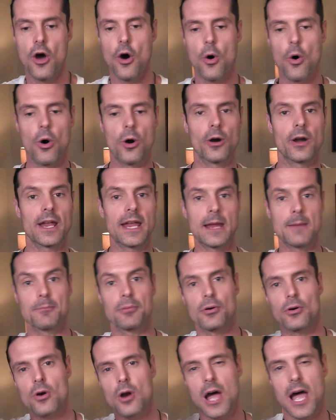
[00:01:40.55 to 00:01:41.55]
or a
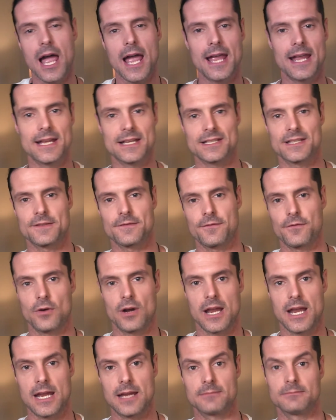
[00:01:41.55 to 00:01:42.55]
prize
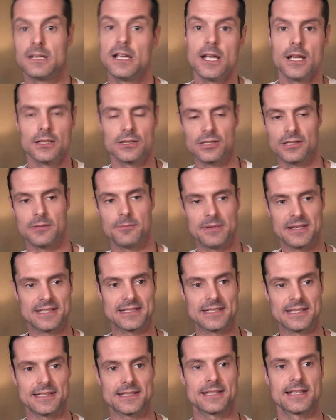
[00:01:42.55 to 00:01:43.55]
frame to the
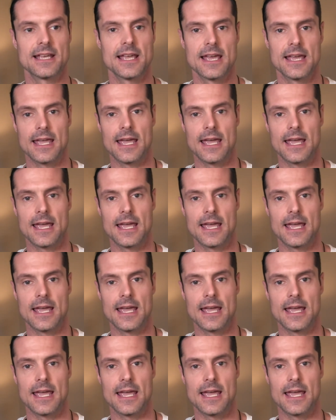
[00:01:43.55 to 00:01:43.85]
business